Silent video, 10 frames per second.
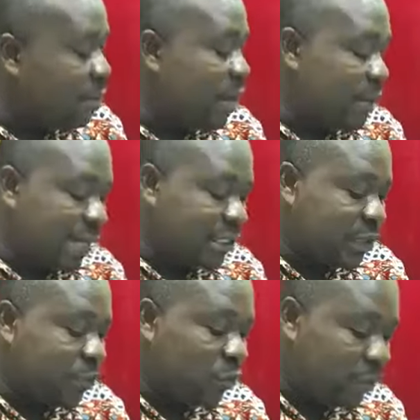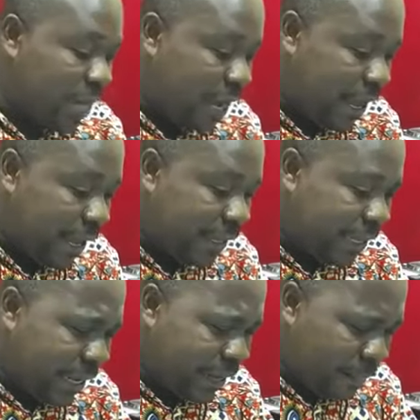bearership, no na,
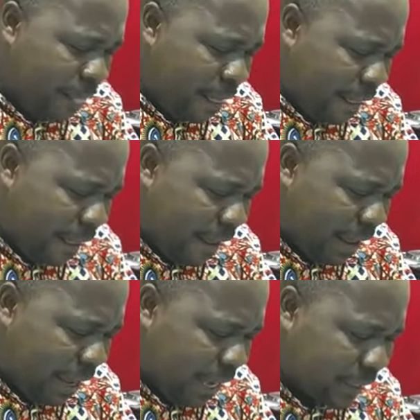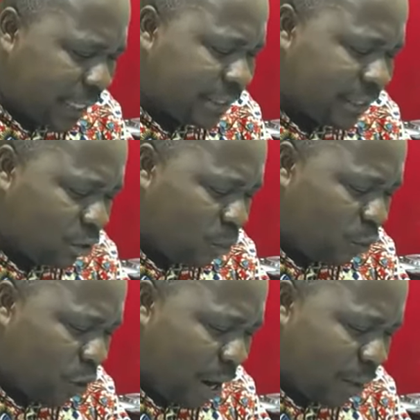and you didn't come
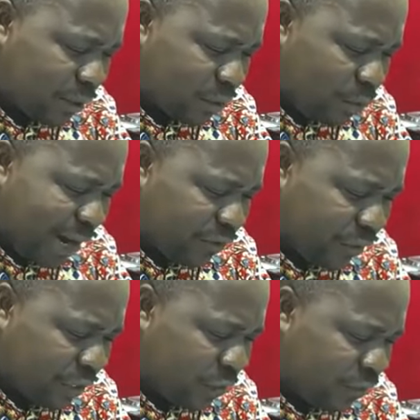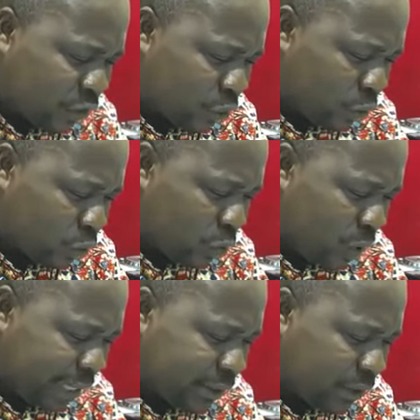out about a wide range of issues. We will
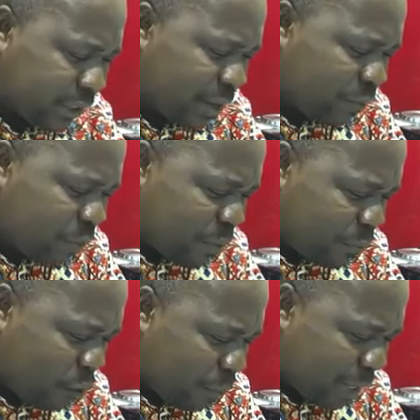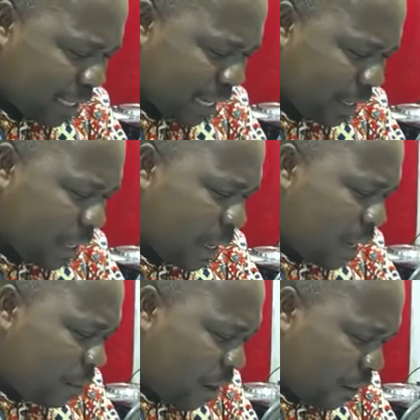handle the NPP proper now.
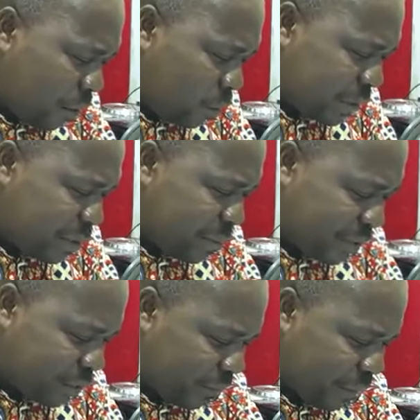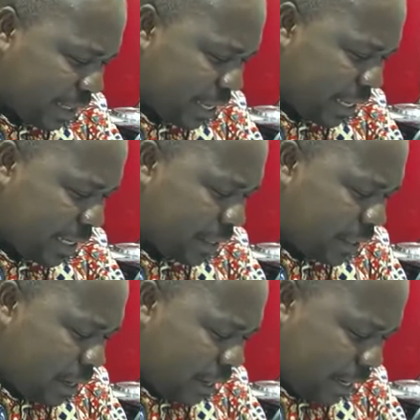My hear what he makes of a year,
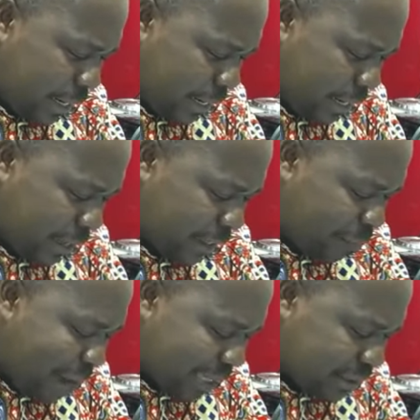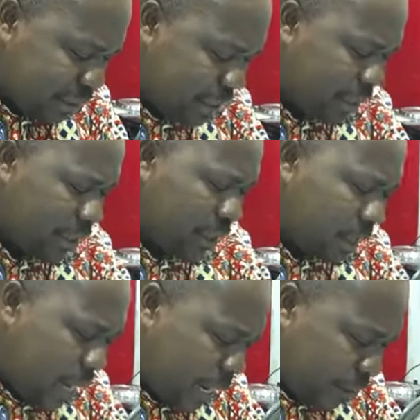the party,
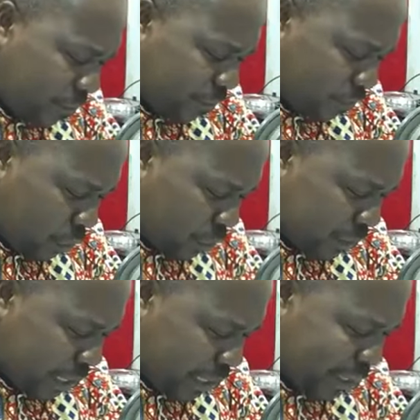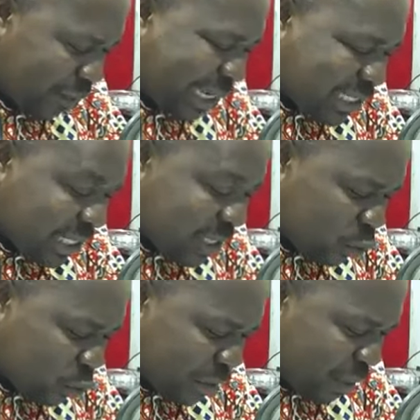and of course the relationship
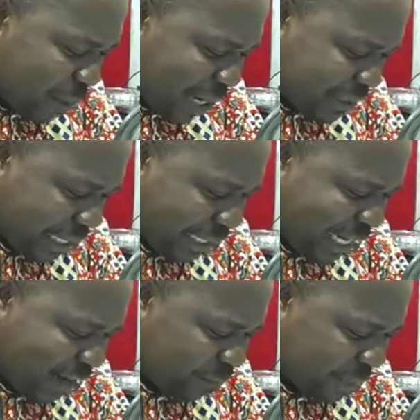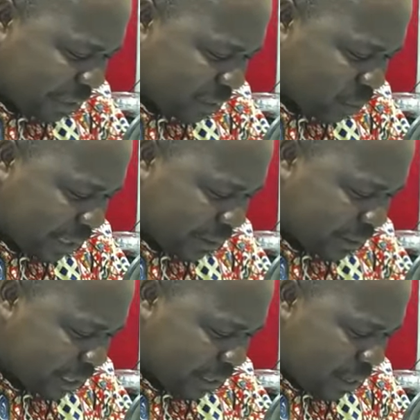between the party and government. Whether
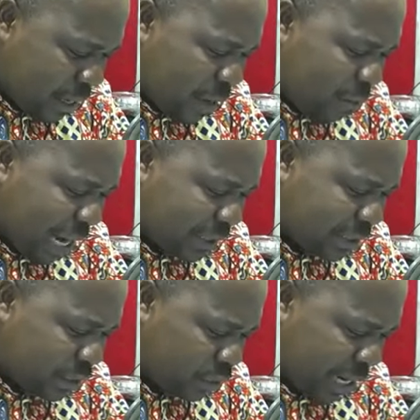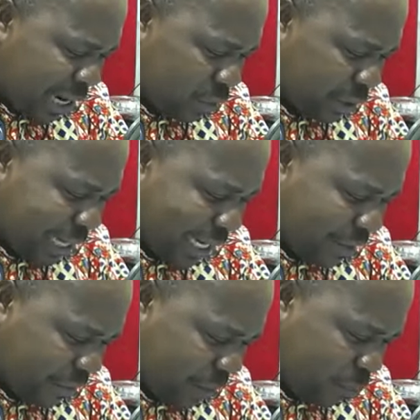say party no ever that
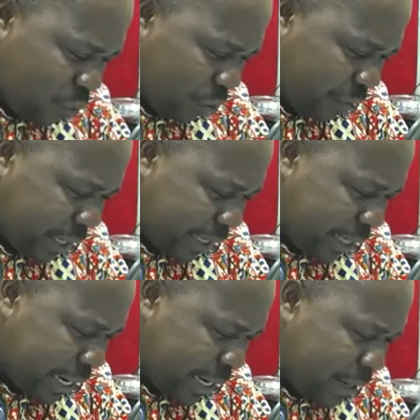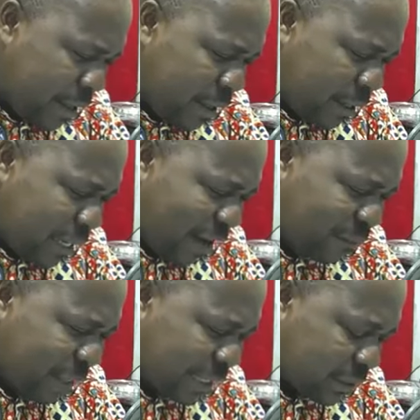grip on a year.
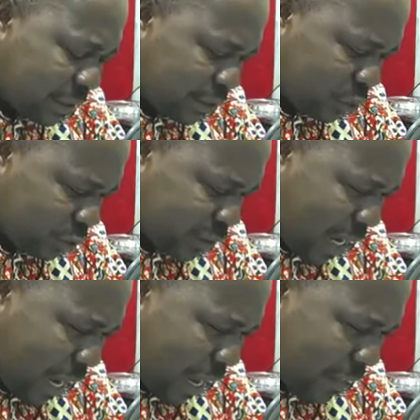Government and so sir